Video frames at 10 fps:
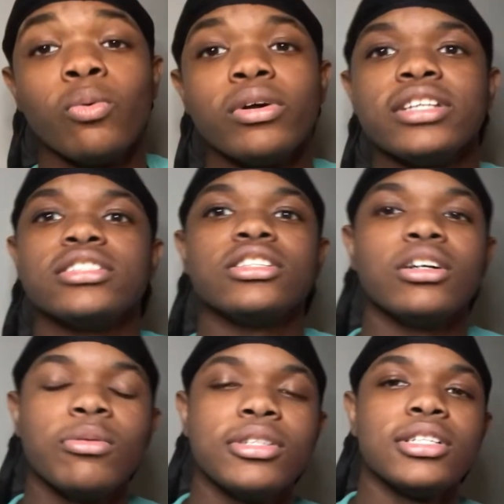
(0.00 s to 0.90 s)
what is
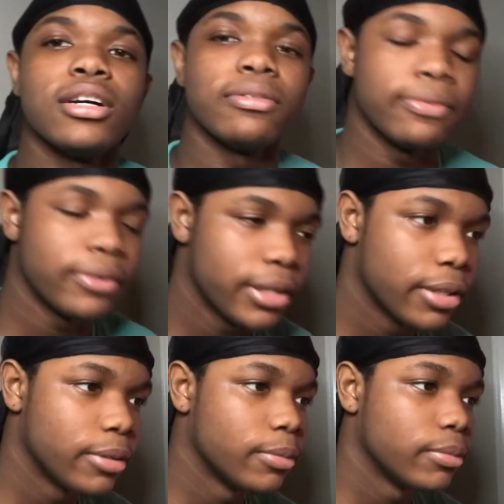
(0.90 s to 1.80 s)
good with y'all
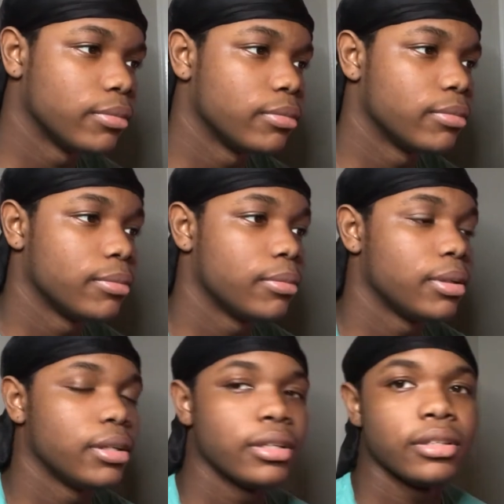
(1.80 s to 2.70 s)
fam?
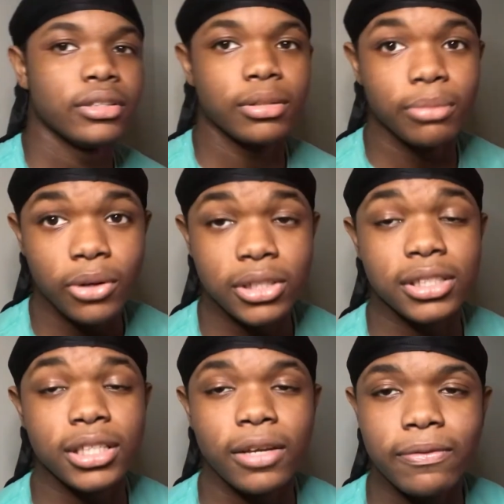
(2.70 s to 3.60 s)
Your boy
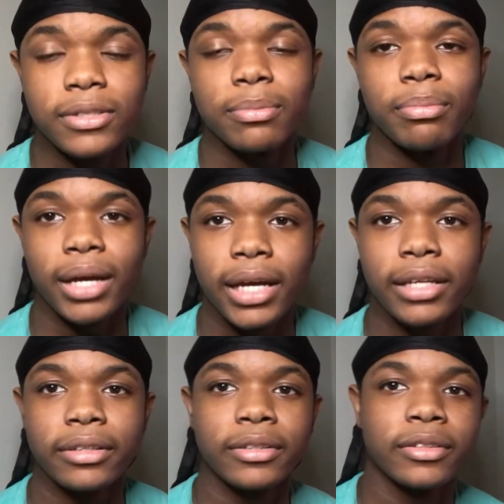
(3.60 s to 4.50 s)
Steph is back.
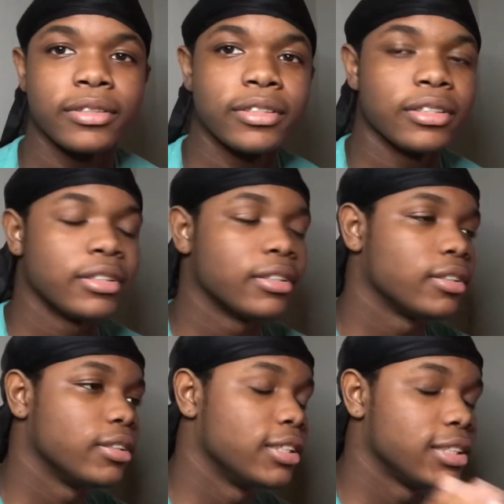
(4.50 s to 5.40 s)

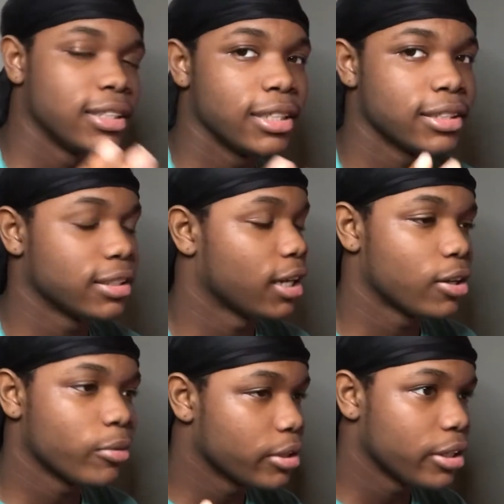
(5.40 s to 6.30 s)
Listen, listen, I
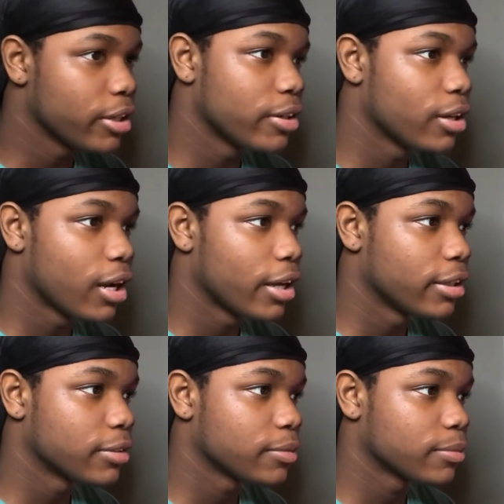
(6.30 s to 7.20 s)
don't want to hear it,
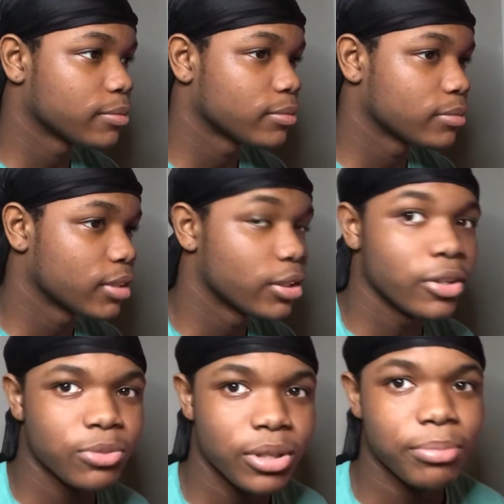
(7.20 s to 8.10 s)
alright?
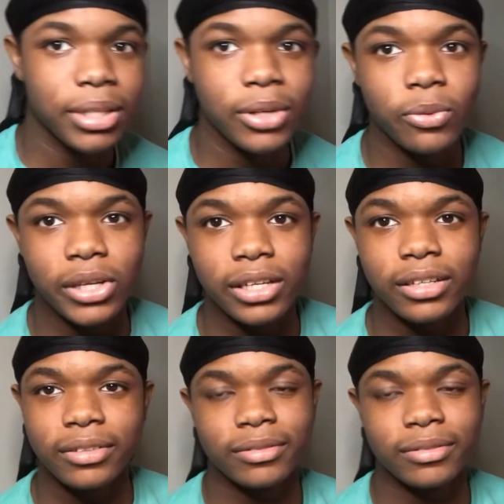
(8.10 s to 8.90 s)
know it's what, been a week?